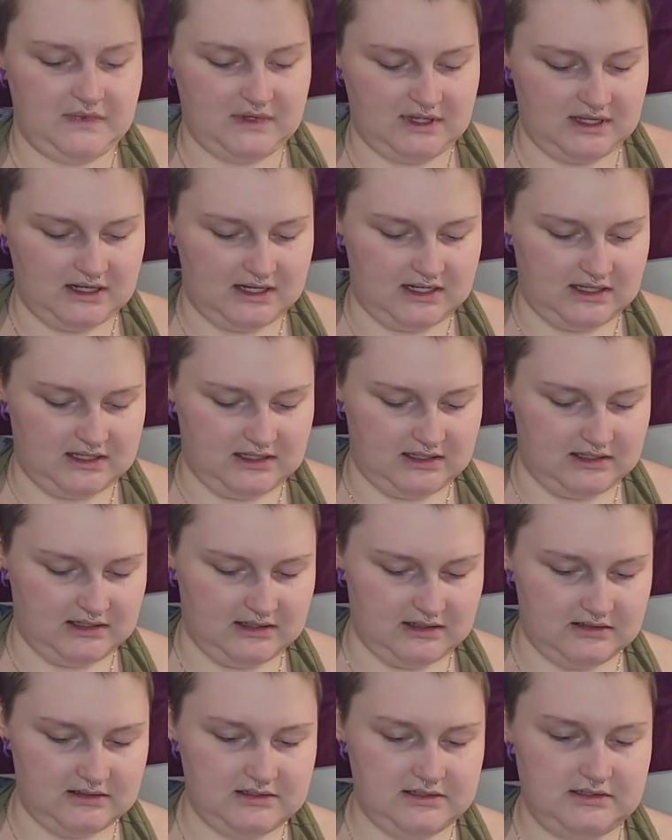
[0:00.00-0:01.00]
and
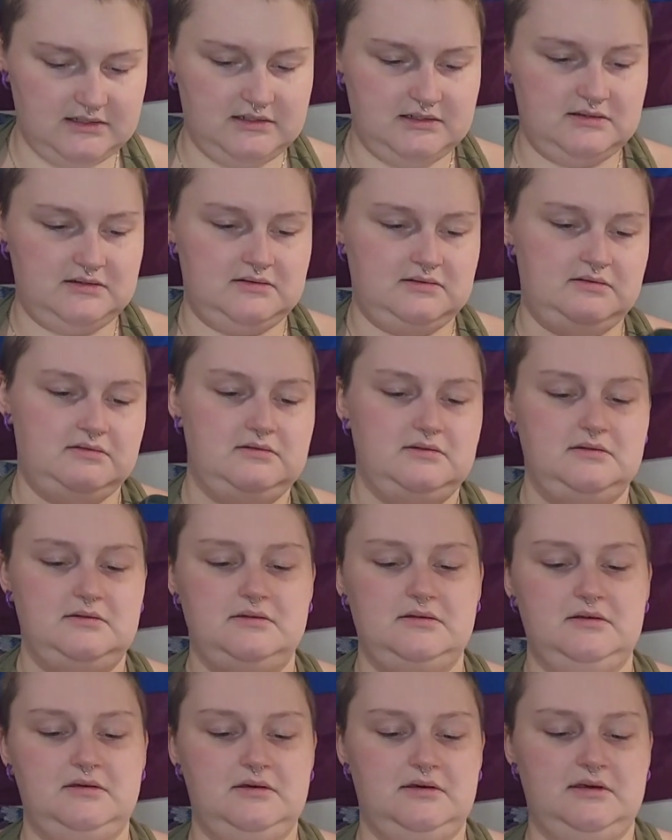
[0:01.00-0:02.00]
it
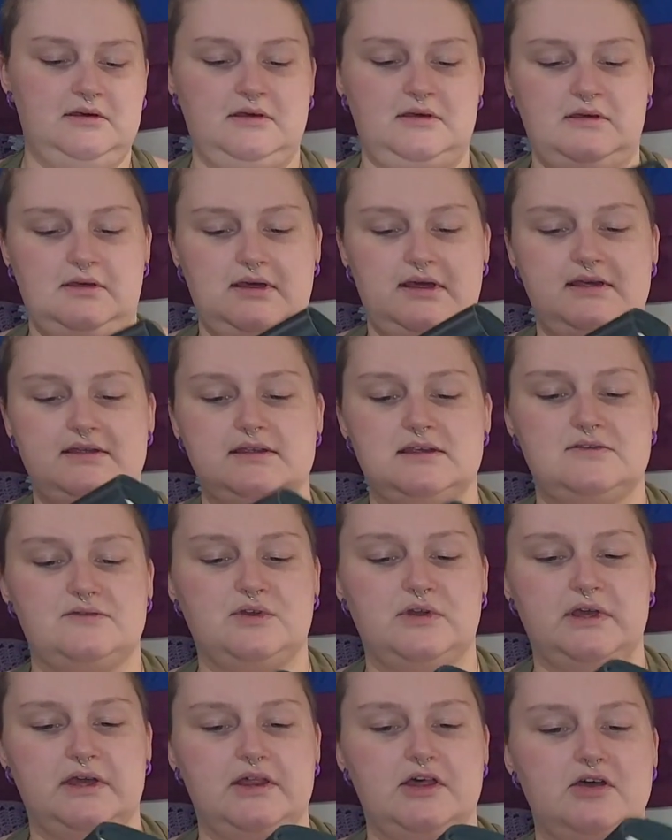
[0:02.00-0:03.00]
has this
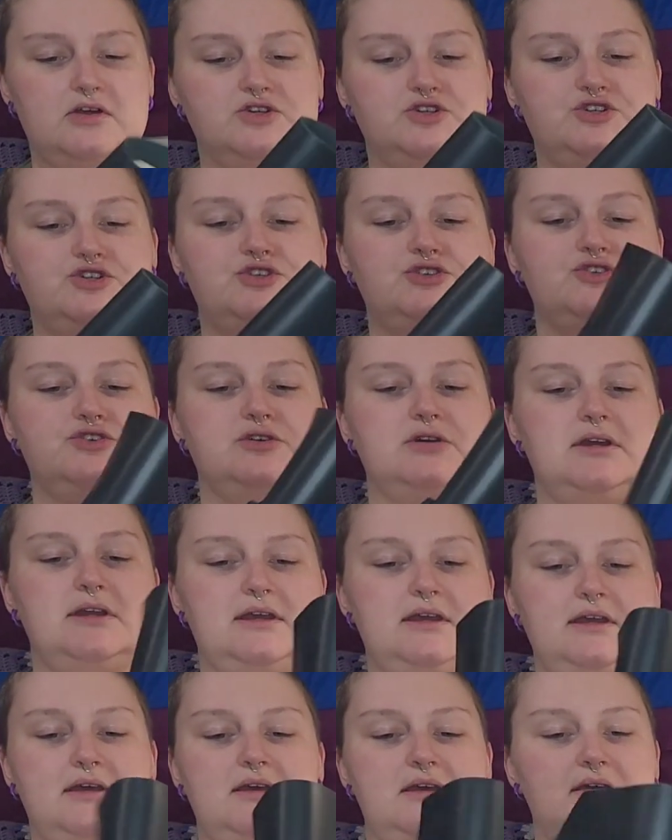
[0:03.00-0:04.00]
really long
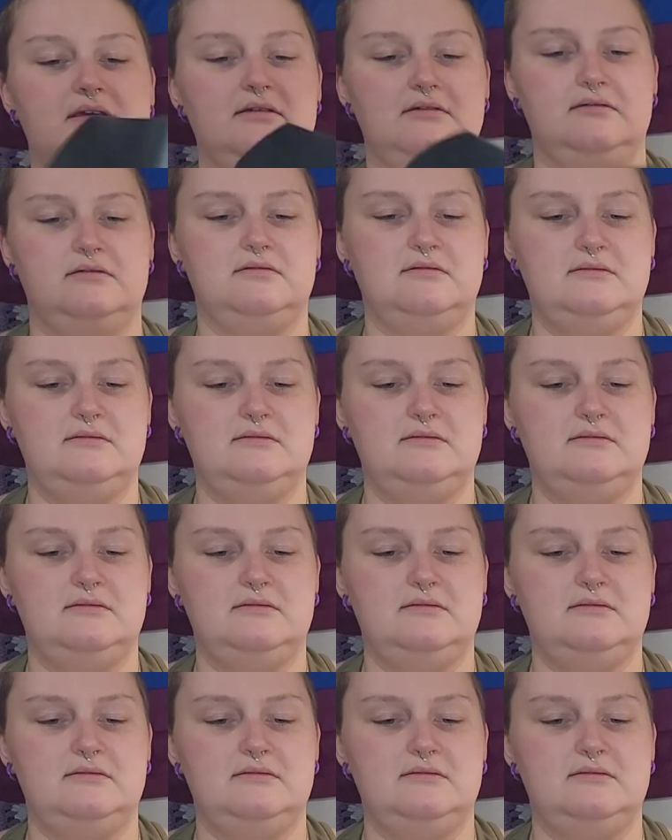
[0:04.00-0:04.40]
string,